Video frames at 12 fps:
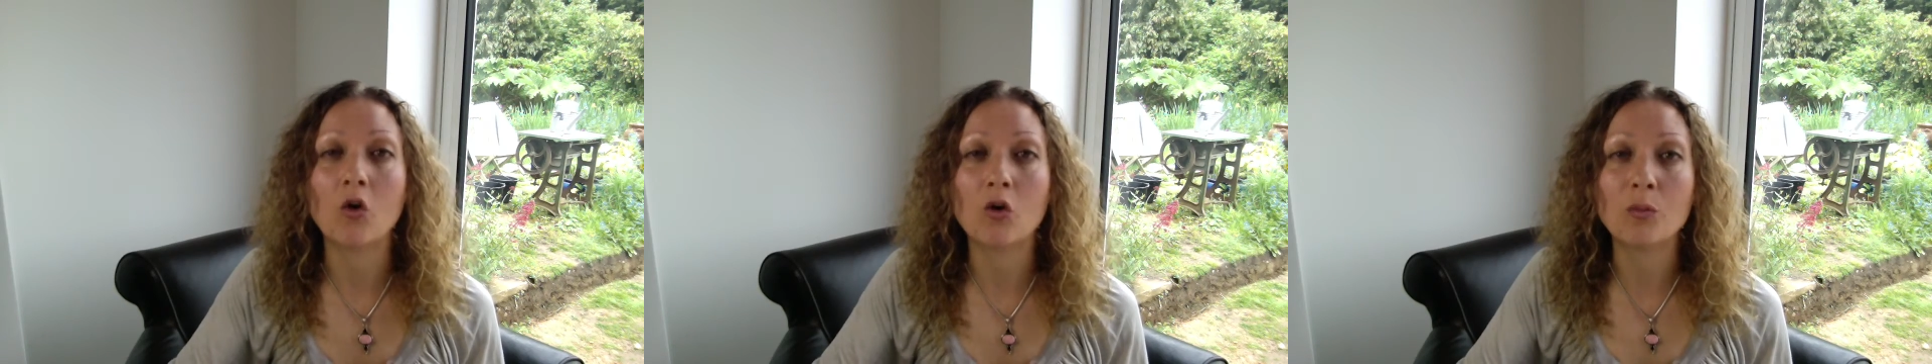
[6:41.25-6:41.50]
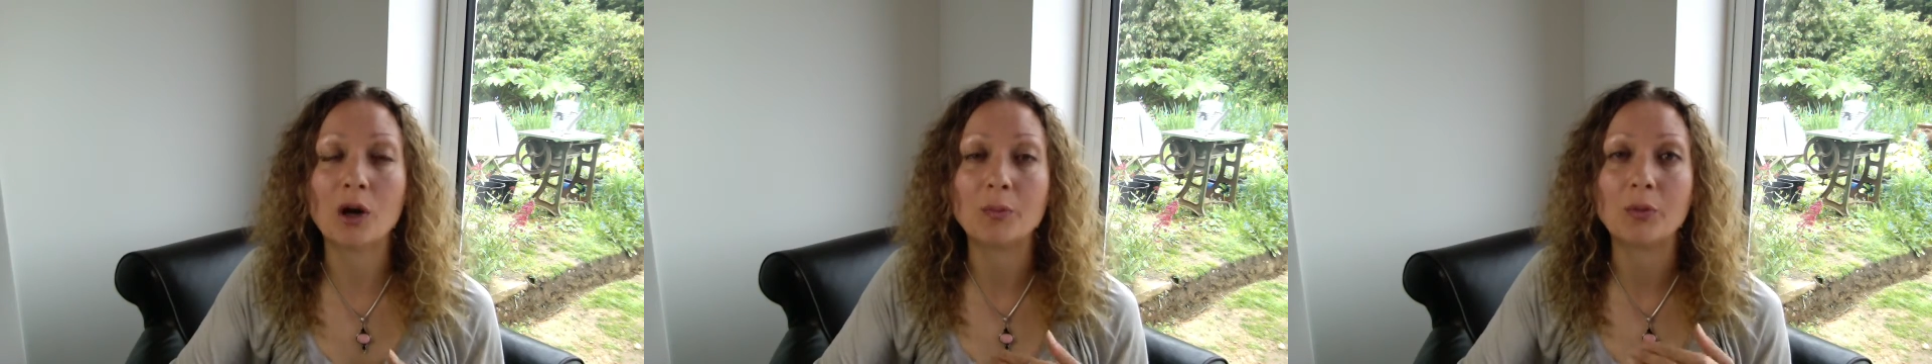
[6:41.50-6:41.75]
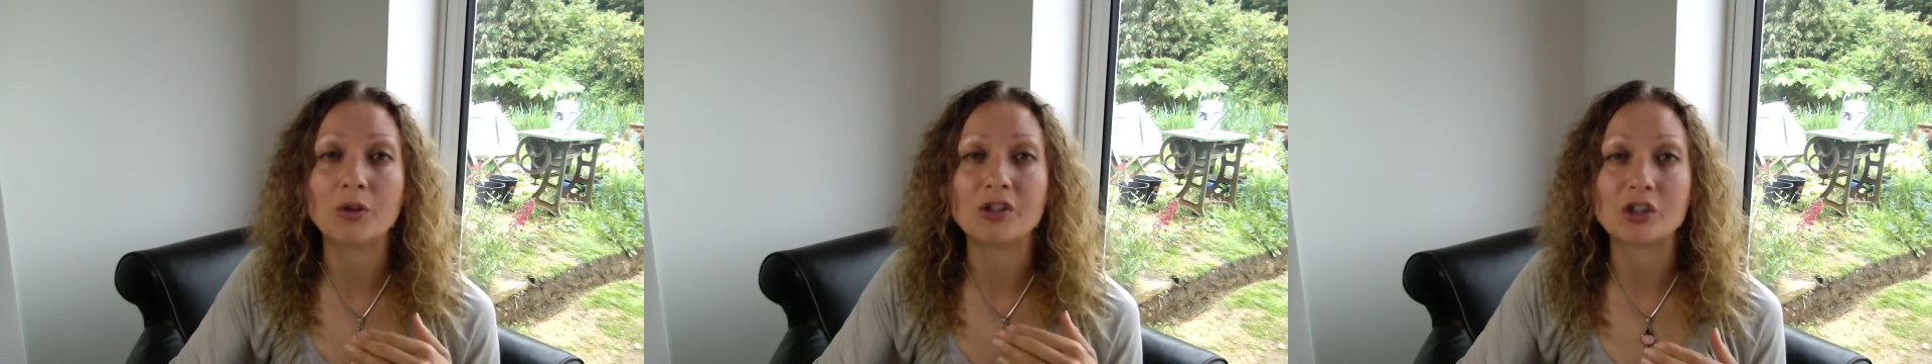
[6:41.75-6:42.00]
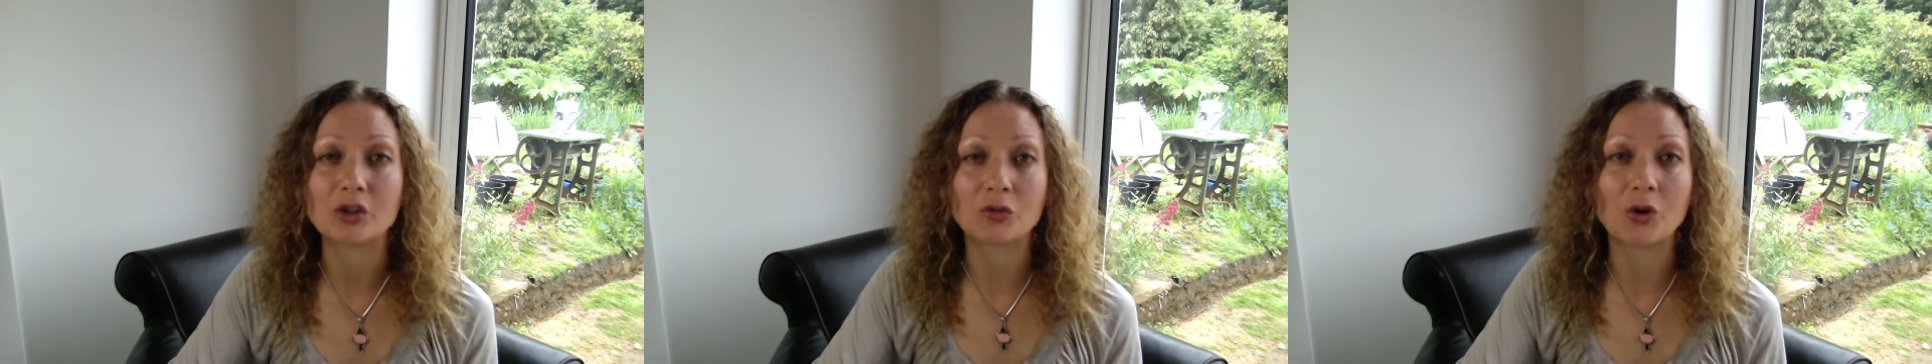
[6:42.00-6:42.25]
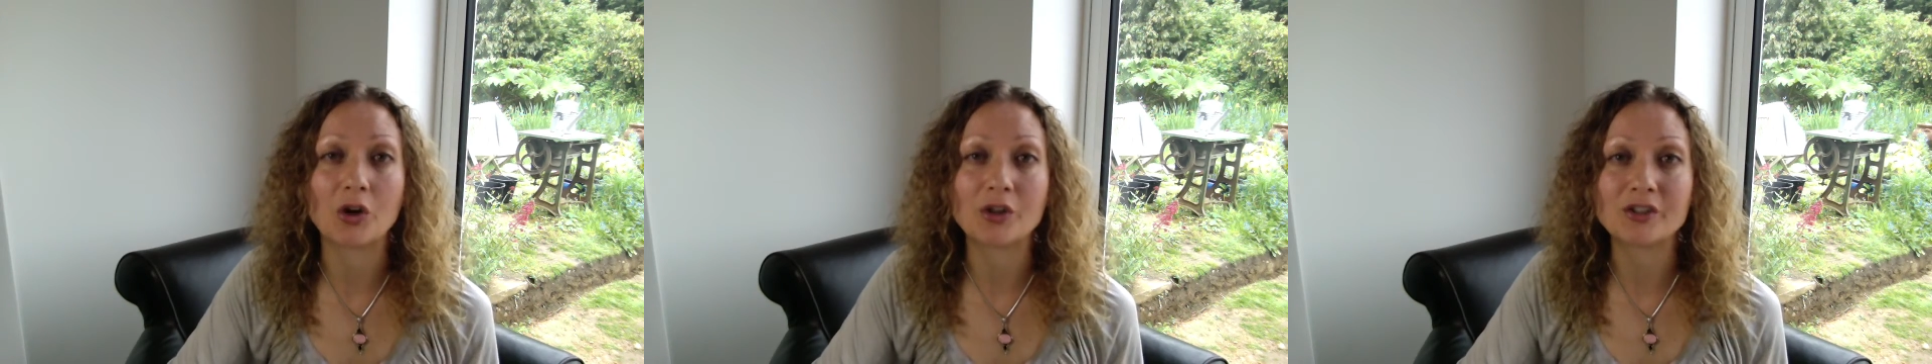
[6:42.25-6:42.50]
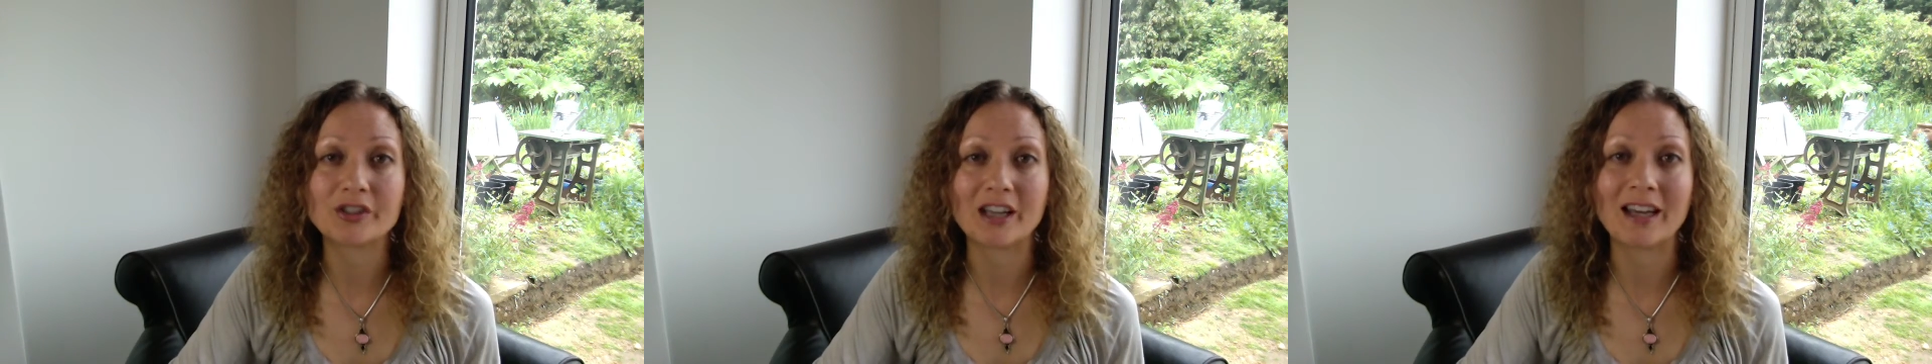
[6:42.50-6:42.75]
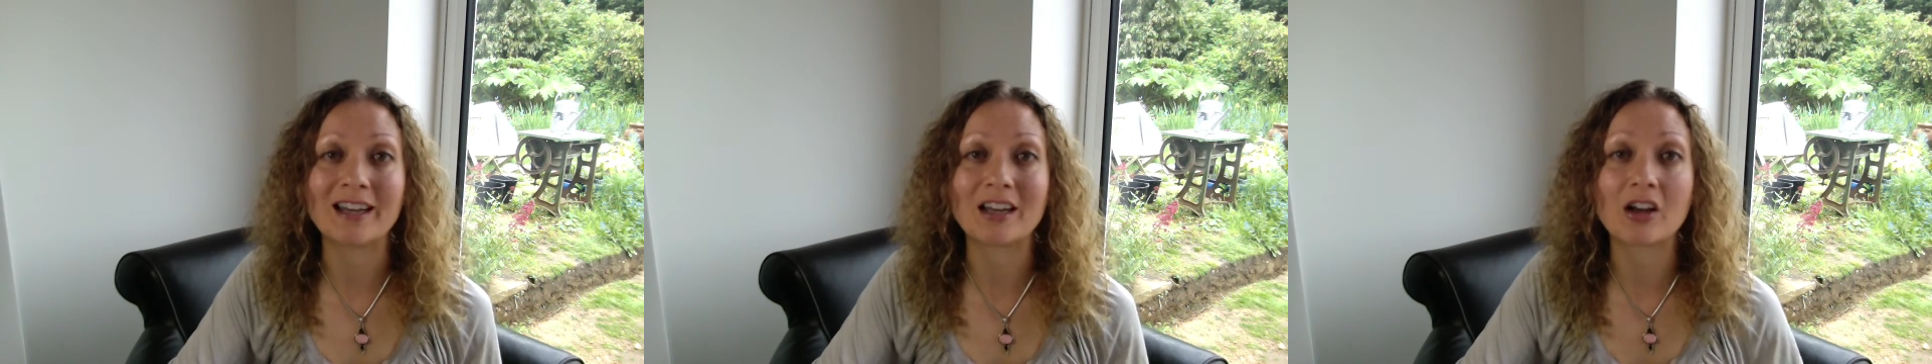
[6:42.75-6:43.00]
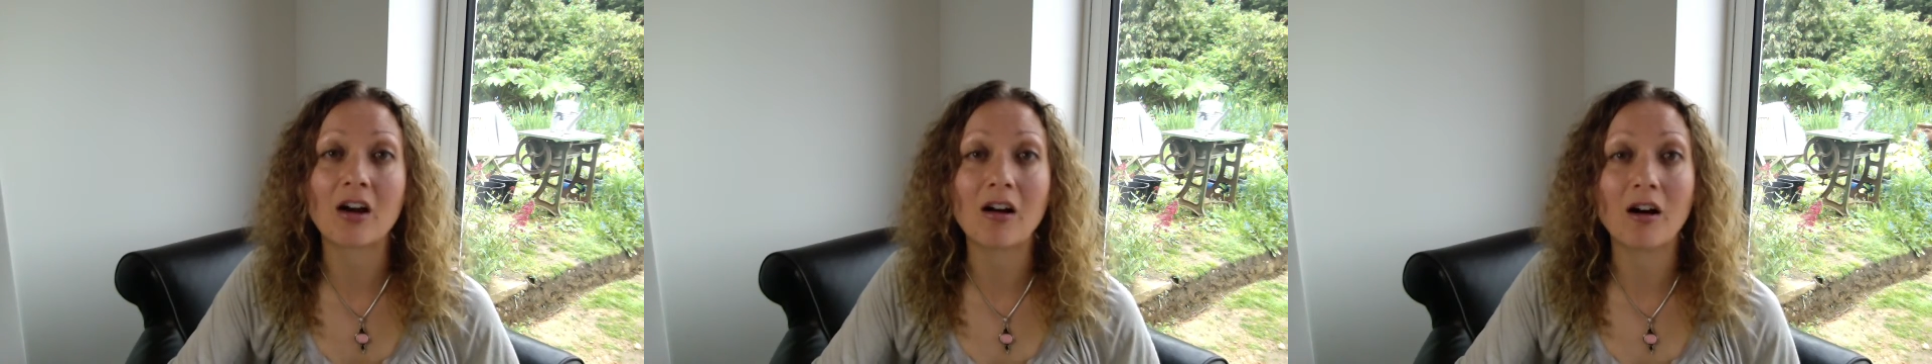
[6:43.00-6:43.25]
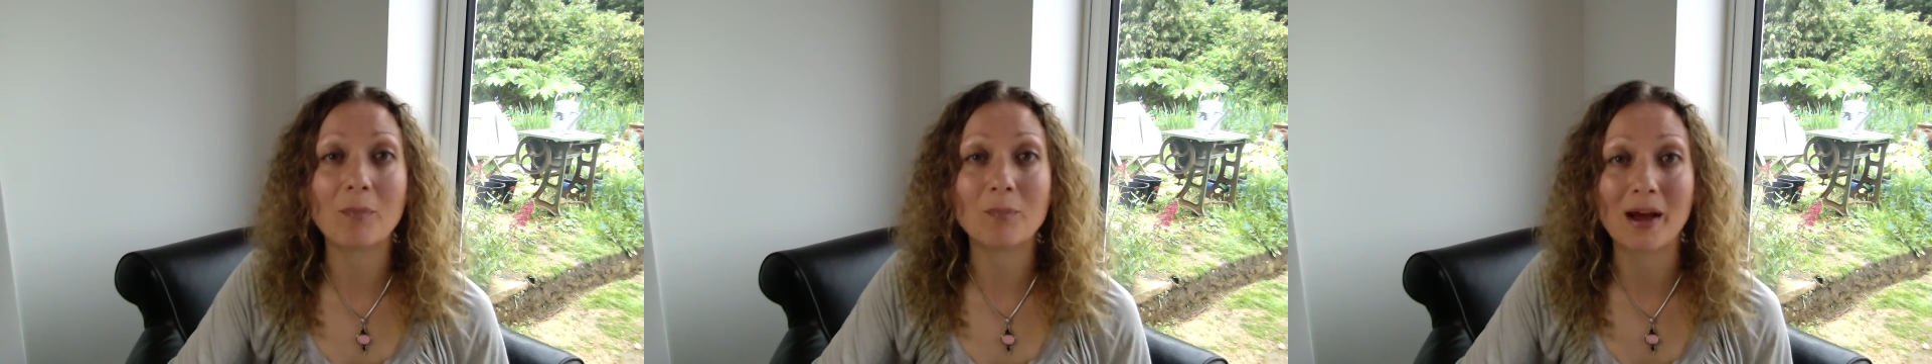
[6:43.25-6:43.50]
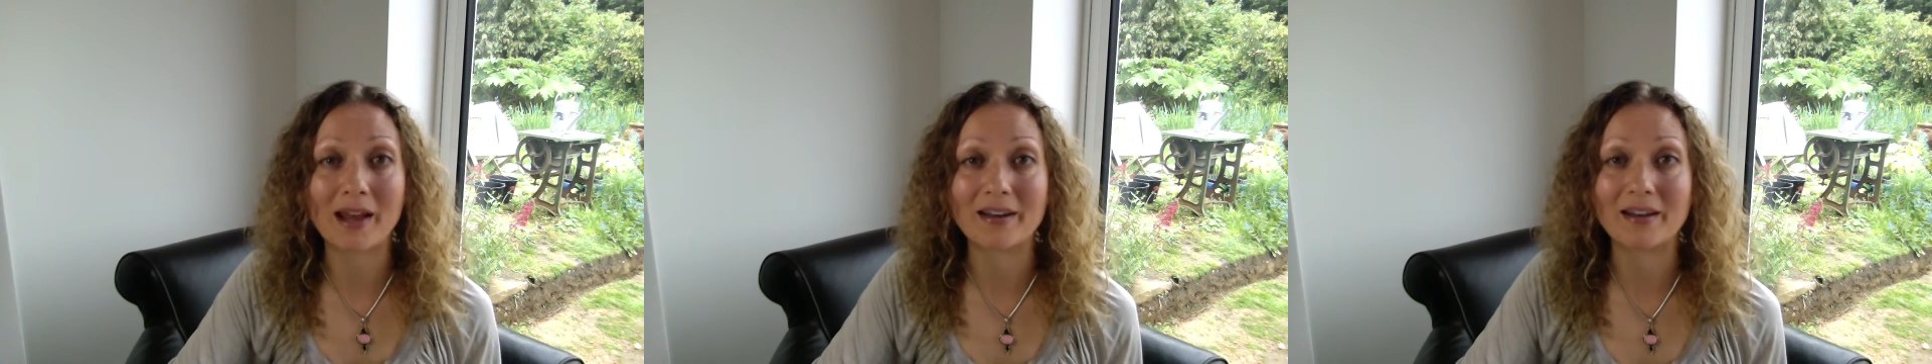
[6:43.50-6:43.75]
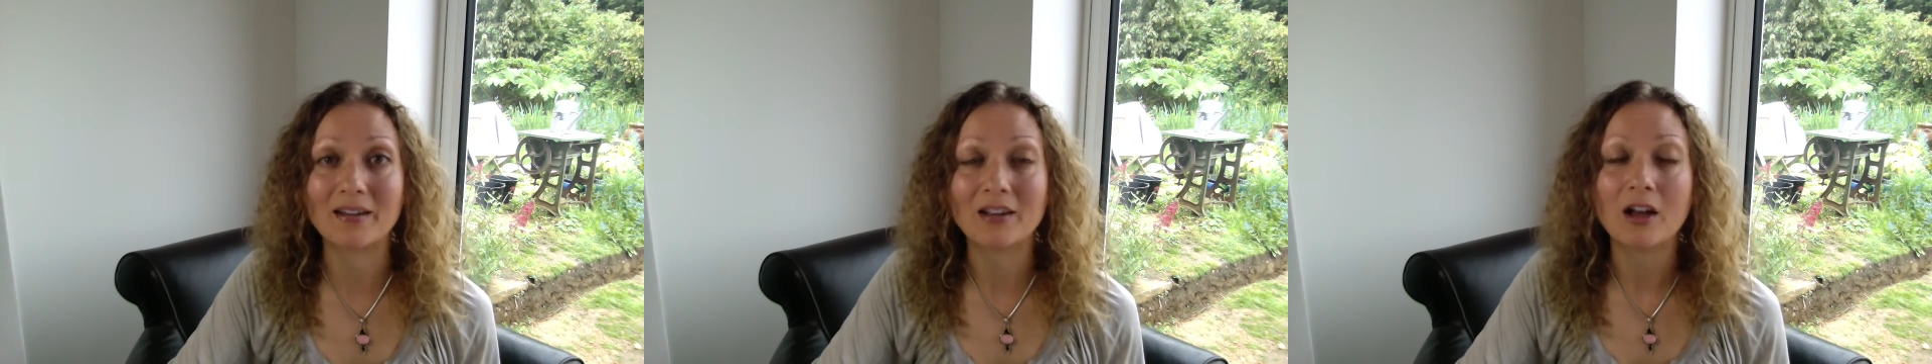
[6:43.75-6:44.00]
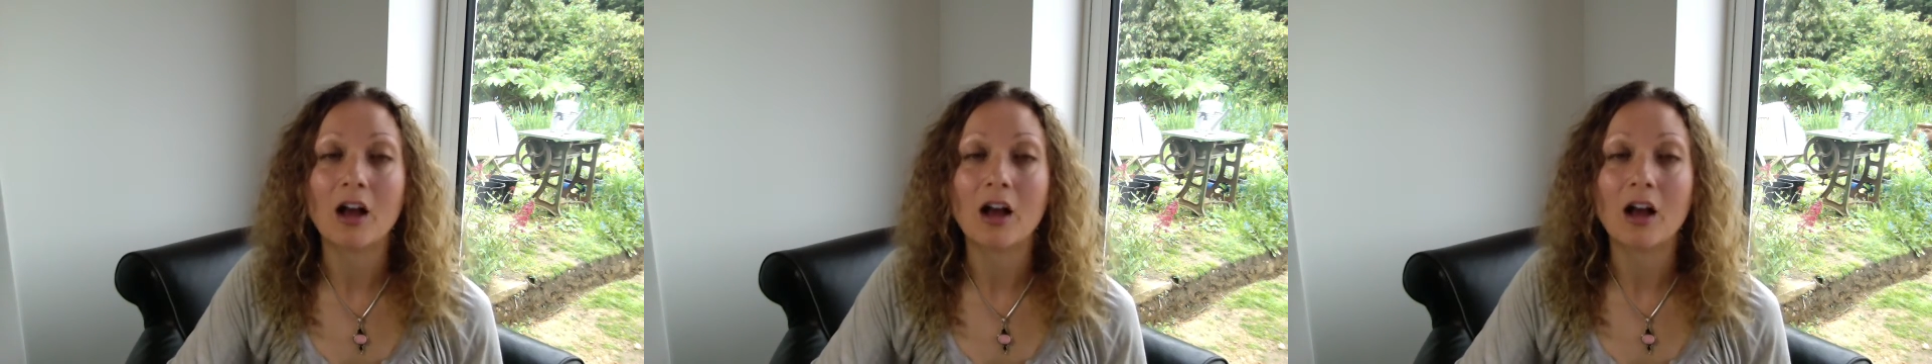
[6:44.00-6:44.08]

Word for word: all my points across in a calm manner.